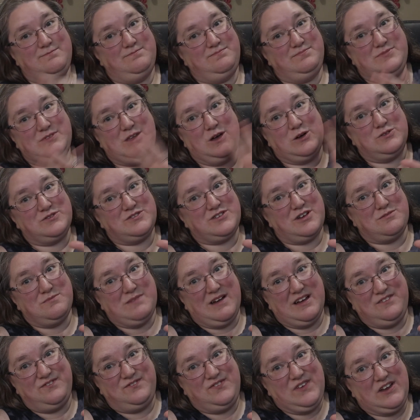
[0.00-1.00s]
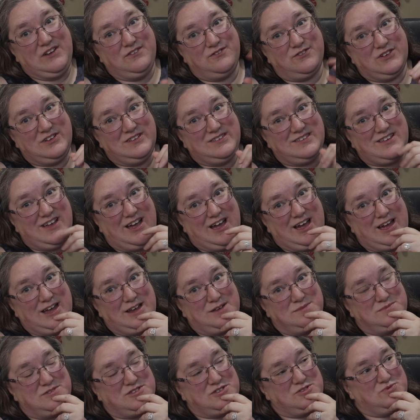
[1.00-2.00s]
those are my favorite
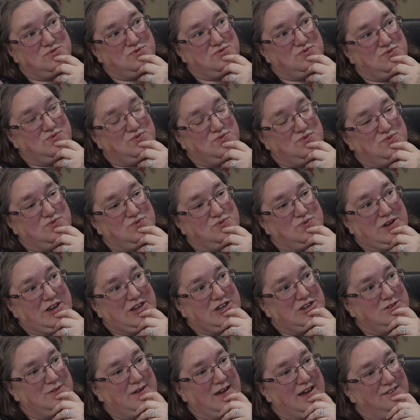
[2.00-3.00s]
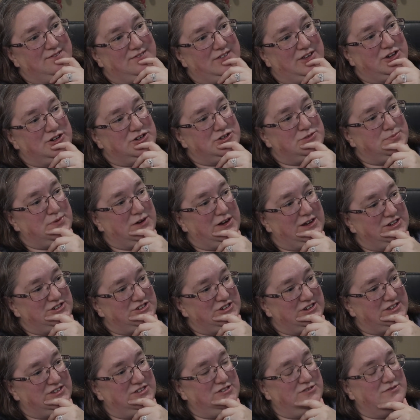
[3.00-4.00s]
times. When you have large
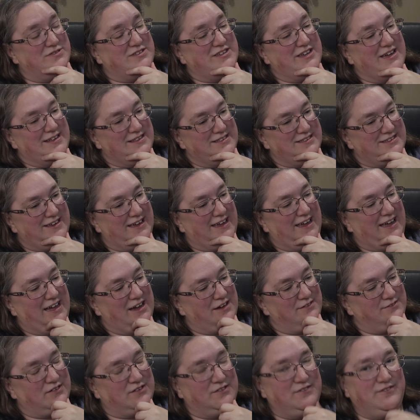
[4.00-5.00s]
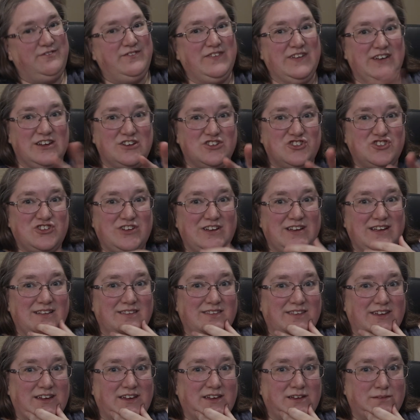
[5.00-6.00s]
projects, you tend to have a finishing
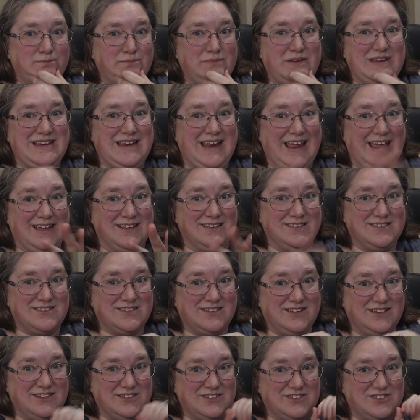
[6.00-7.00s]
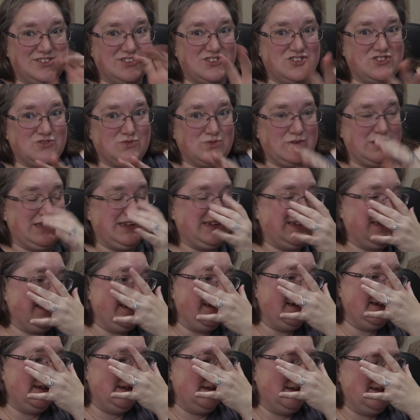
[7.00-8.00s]
like bonanza, a streak,
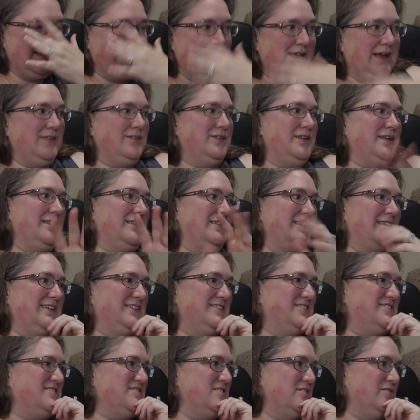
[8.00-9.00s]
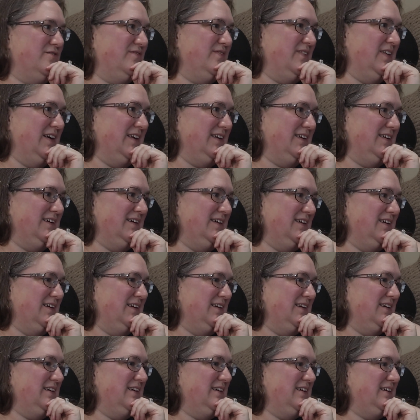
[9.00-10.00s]
and it's so fun.
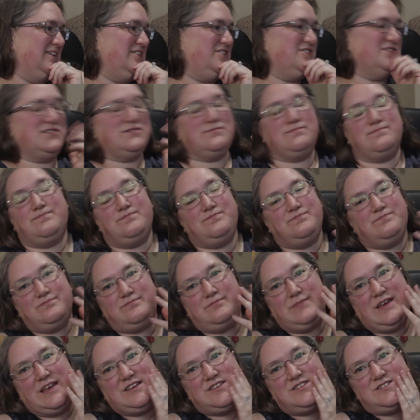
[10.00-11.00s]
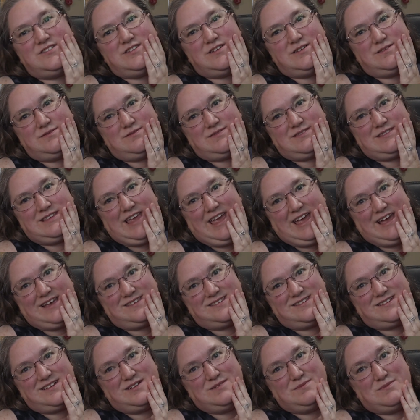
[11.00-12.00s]
It just makes you
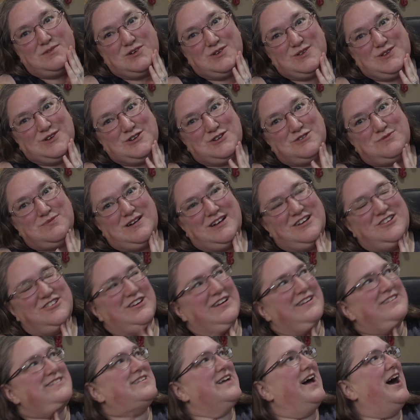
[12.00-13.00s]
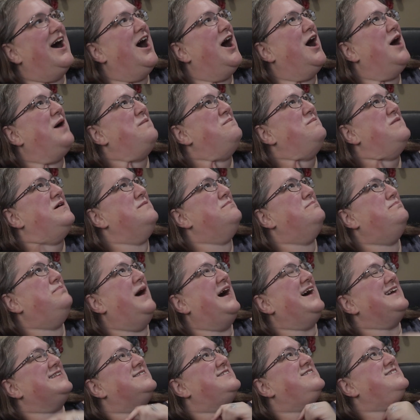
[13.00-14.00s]
cast on more large projects.
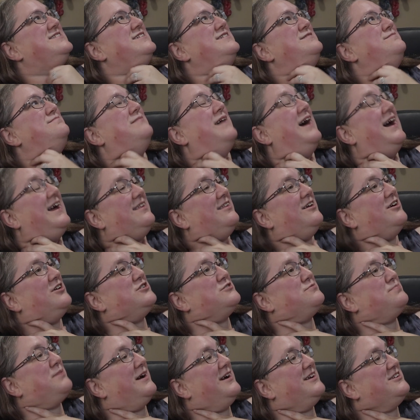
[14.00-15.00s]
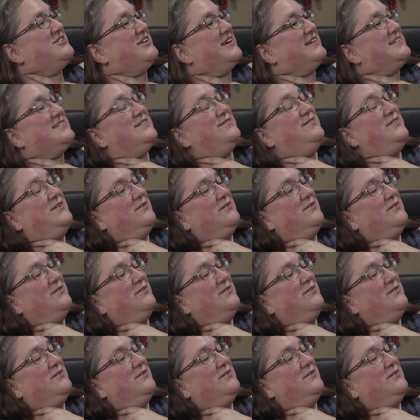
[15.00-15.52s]
But my large projects, if